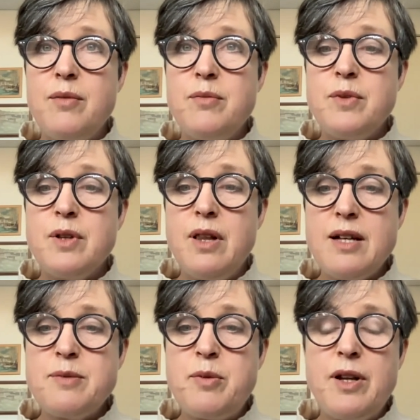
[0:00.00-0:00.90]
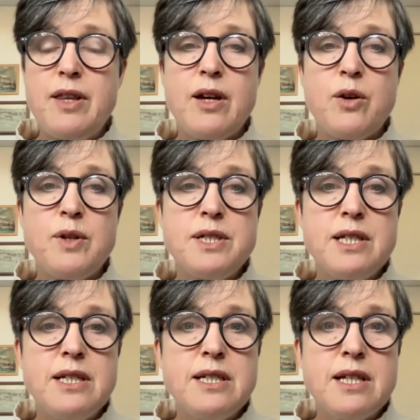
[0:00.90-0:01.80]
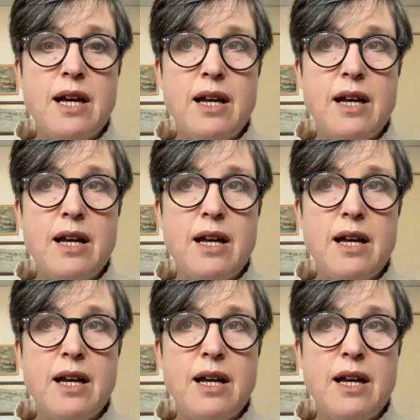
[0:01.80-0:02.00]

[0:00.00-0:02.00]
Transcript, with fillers: um, the last part of that question